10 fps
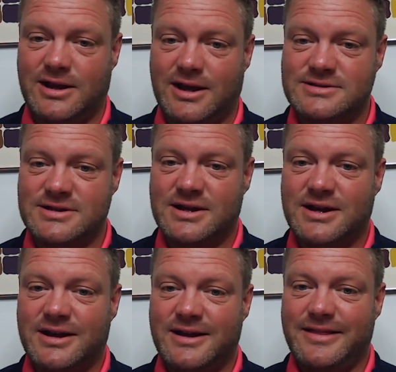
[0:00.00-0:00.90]
days,
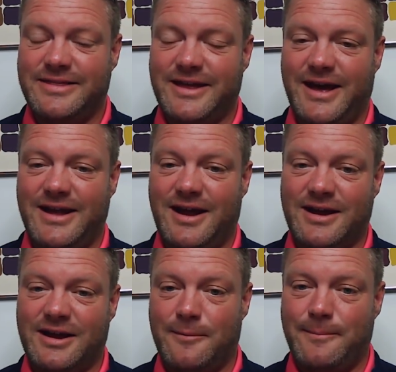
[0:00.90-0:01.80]
then I
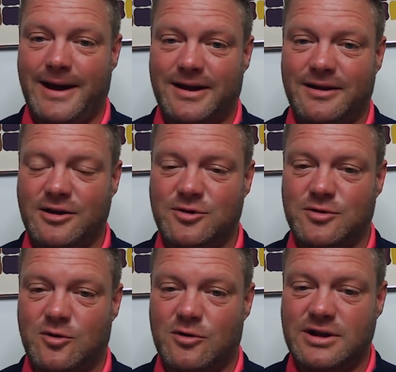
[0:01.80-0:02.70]
can come back and not do
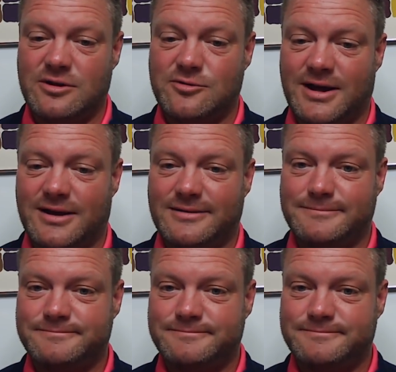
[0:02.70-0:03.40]
a quarantine hotel.